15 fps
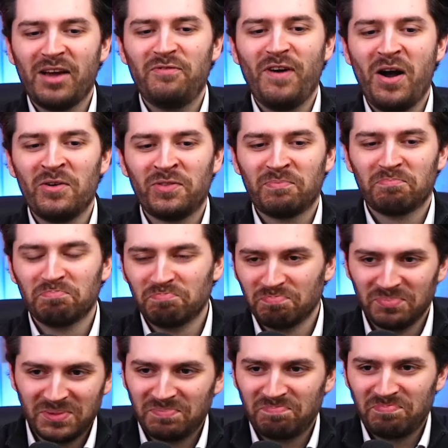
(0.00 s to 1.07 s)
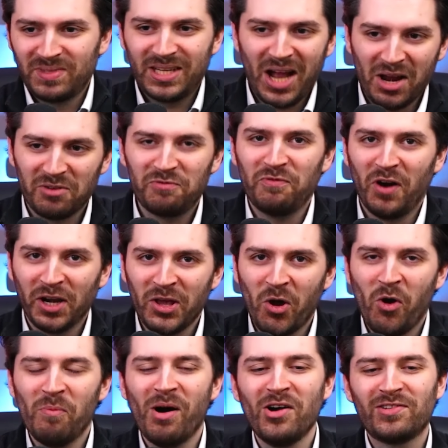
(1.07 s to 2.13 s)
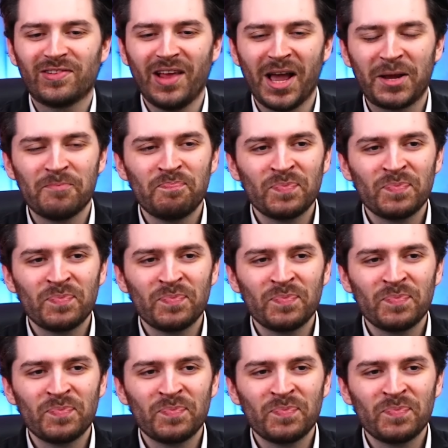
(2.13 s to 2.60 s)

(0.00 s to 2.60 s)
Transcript: found kind of funny almost. Like,